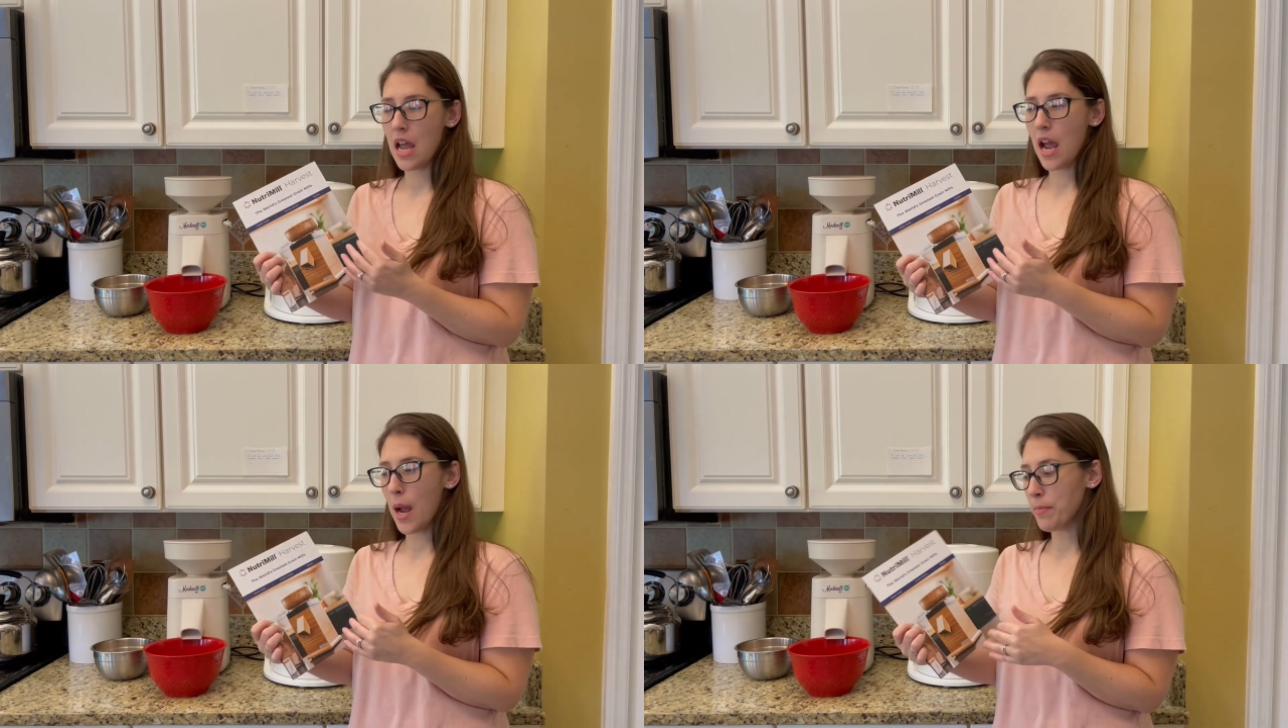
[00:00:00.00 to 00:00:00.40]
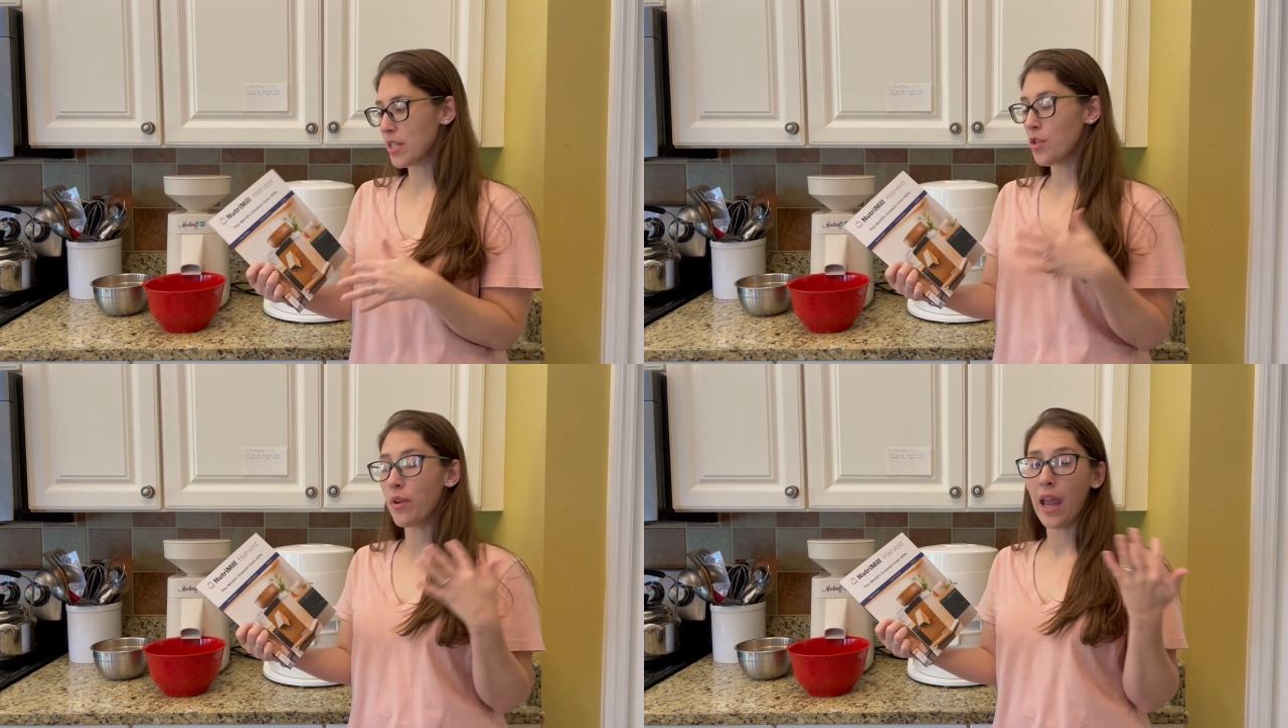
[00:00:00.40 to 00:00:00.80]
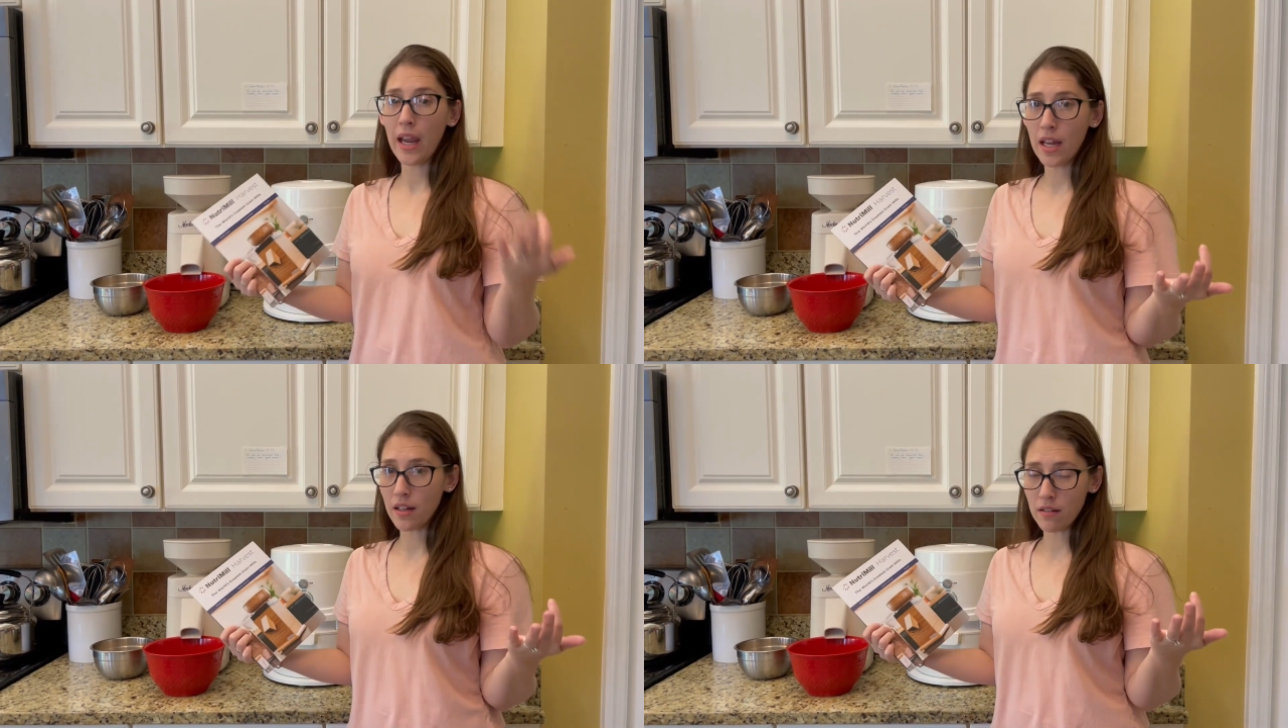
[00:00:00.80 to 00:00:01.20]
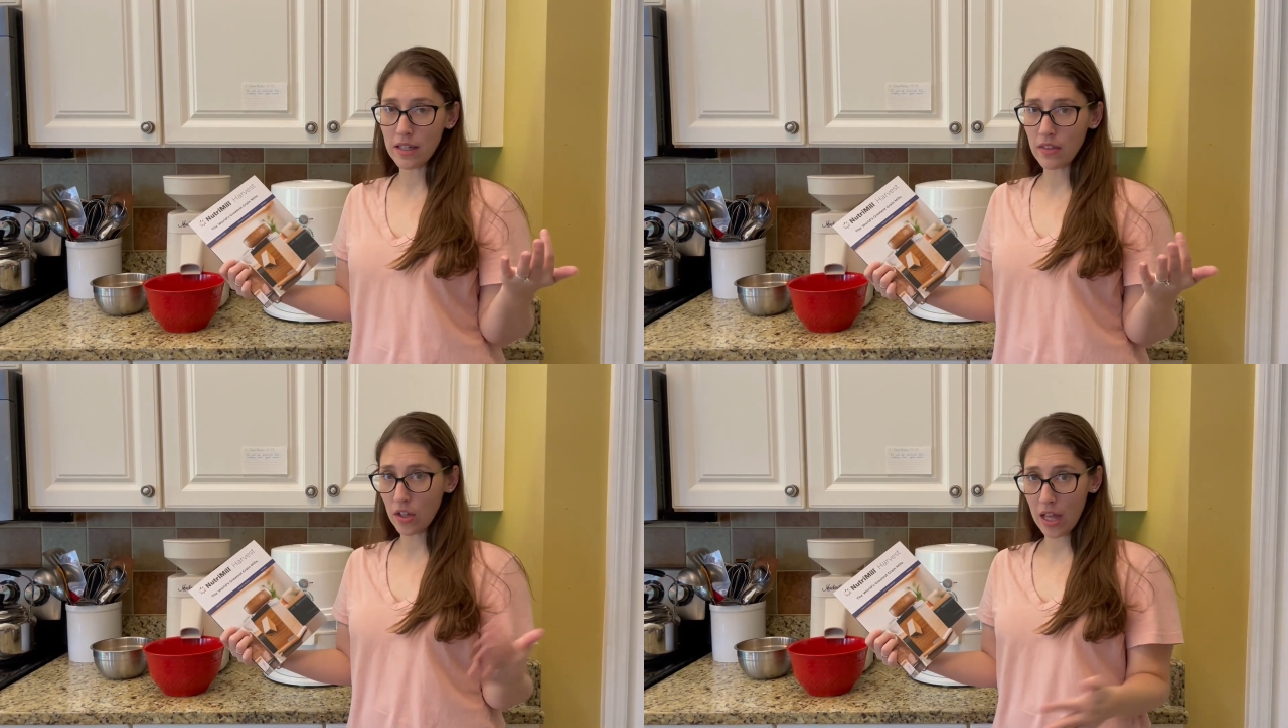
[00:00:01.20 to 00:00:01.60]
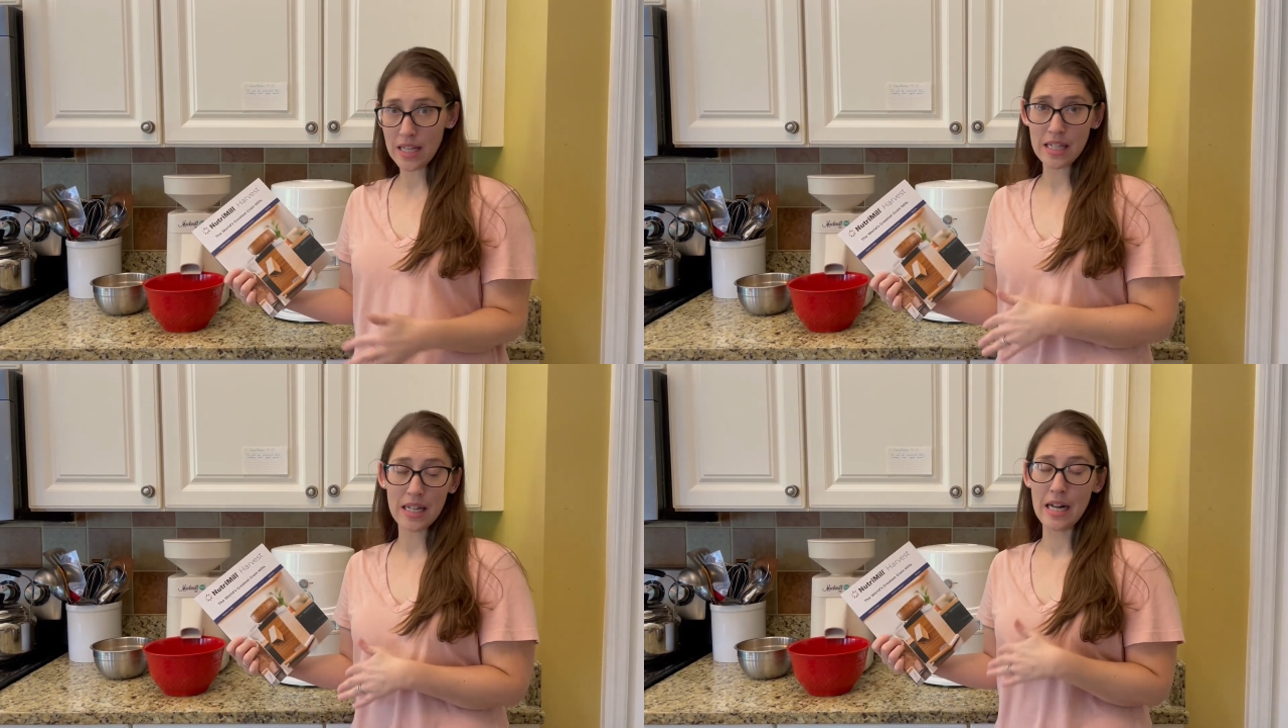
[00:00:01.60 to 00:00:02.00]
So you can clean the glazing.